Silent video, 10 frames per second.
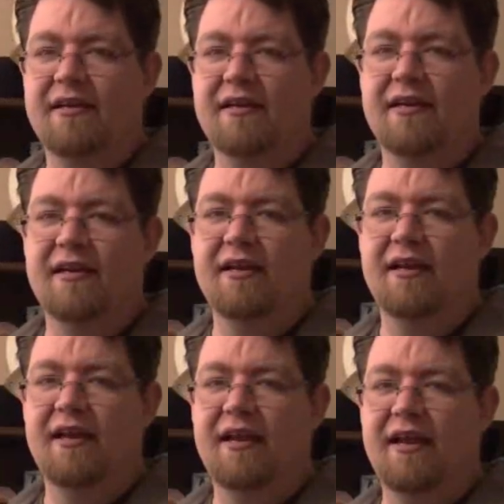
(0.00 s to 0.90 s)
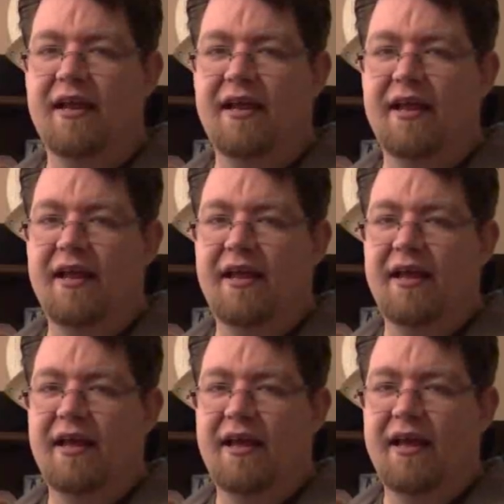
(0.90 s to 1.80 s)

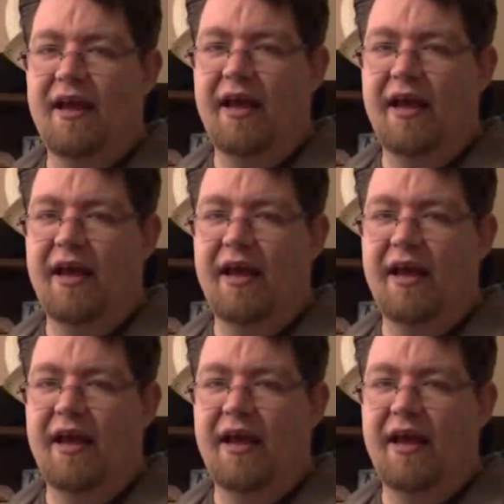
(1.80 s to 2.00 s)
Nothing is said.